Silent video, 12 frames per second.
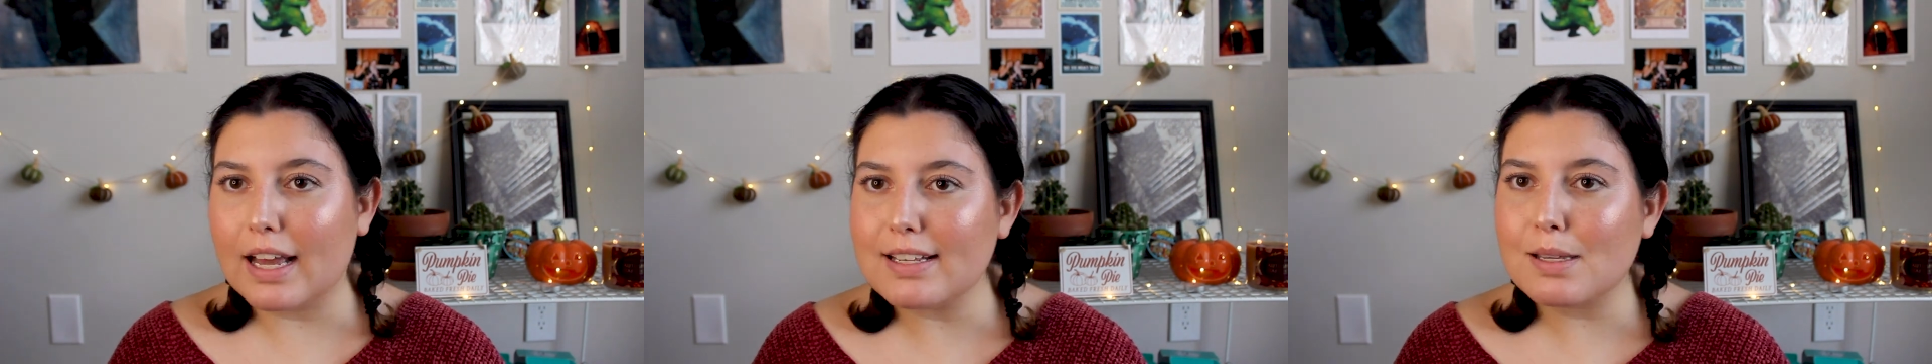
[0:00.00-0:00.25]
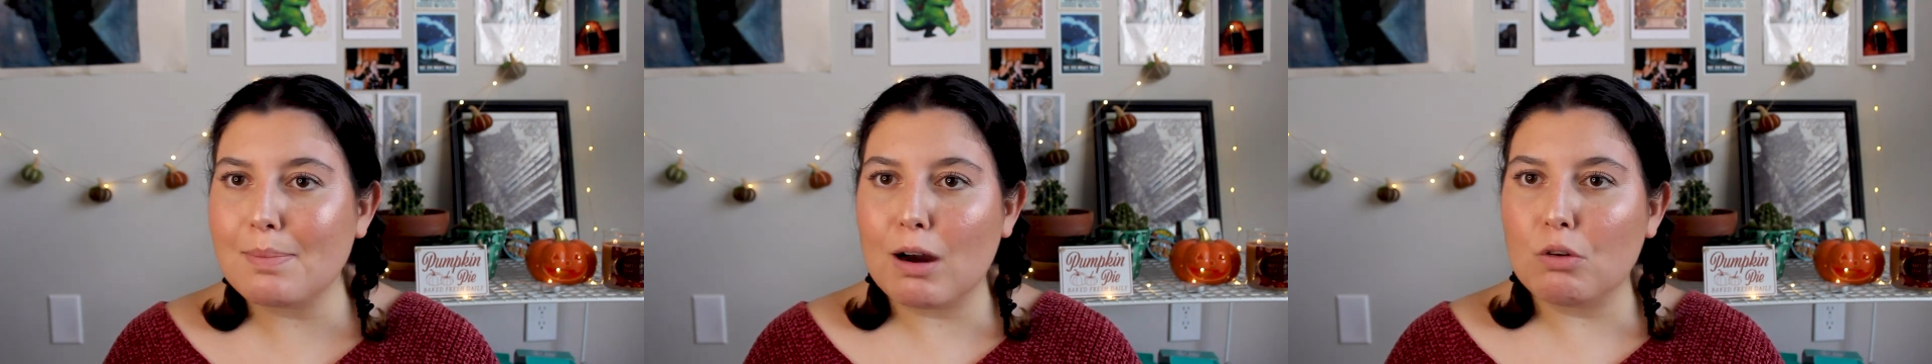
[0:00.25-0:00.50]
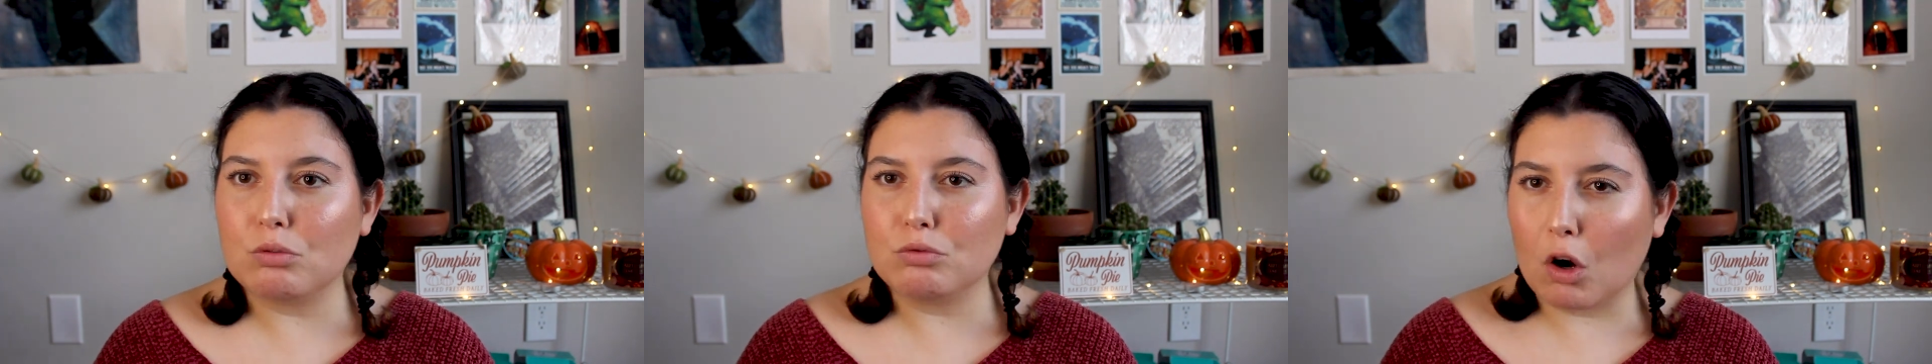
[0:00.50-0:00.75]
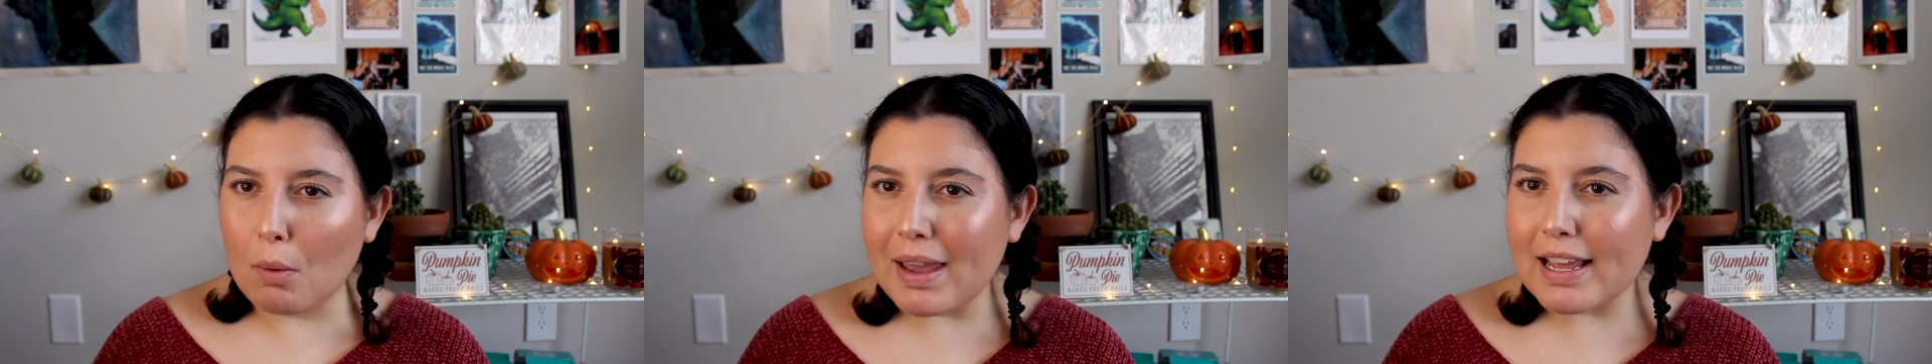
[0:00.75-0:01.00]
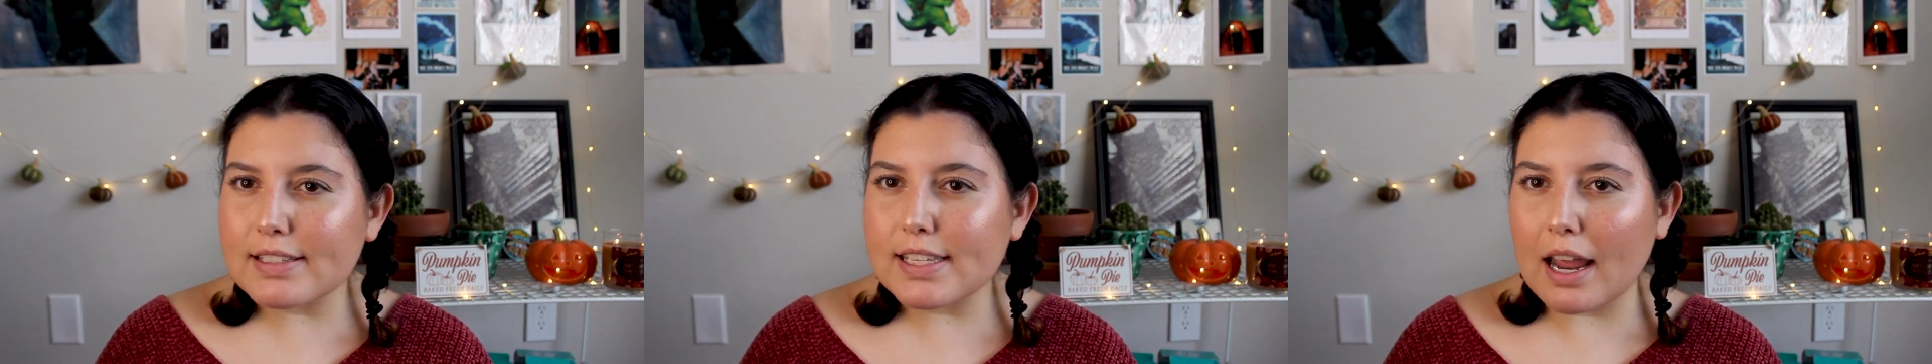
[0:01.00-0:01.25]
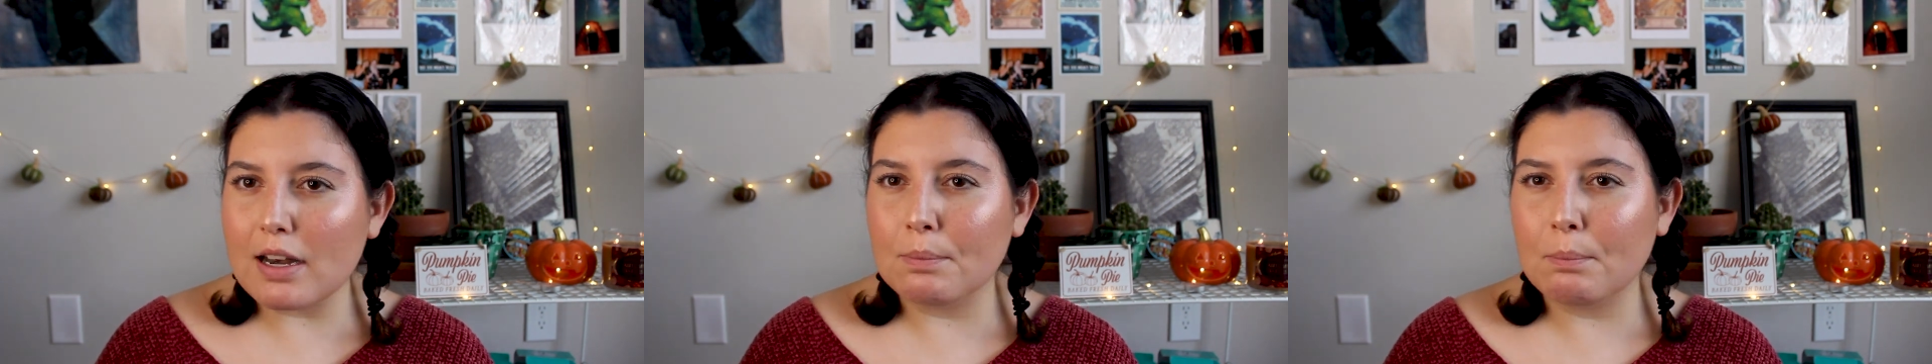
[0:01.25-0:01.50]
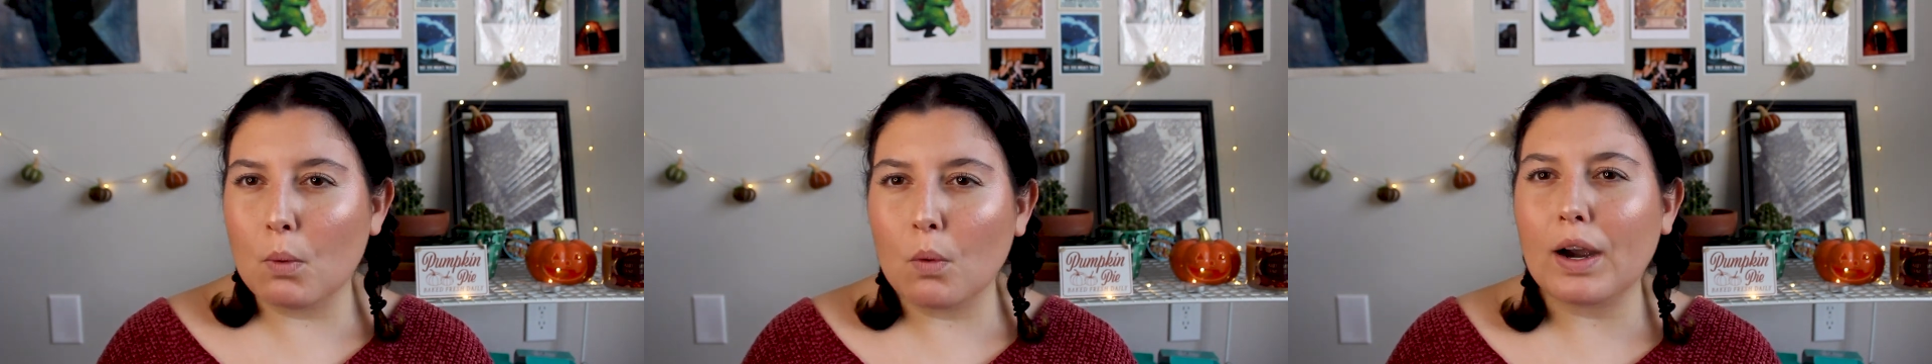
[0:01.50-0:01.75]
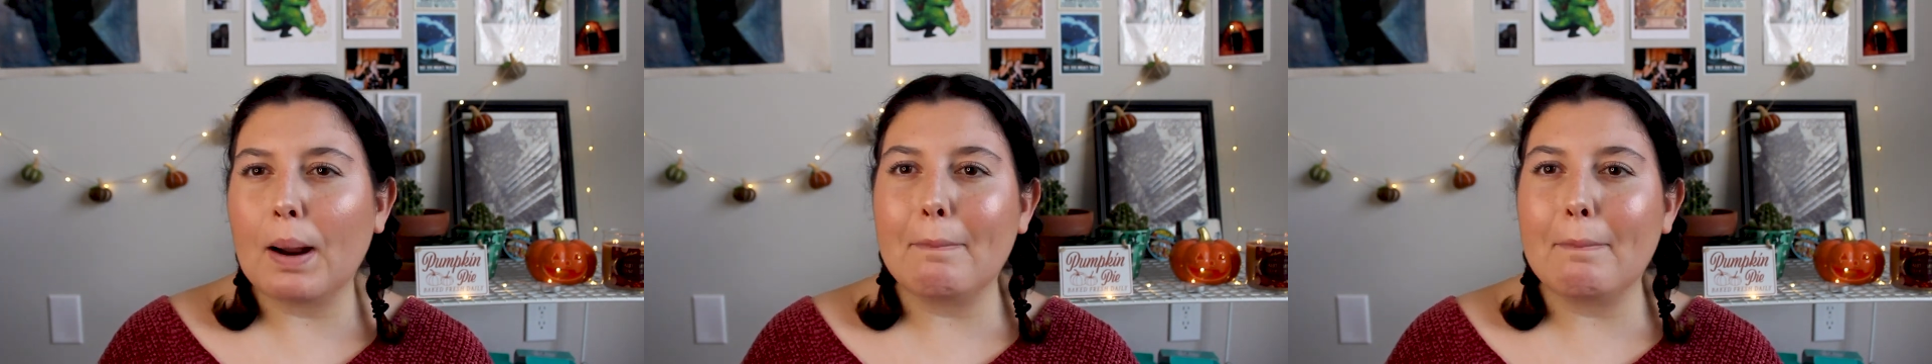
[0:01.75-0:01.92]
less about romance and more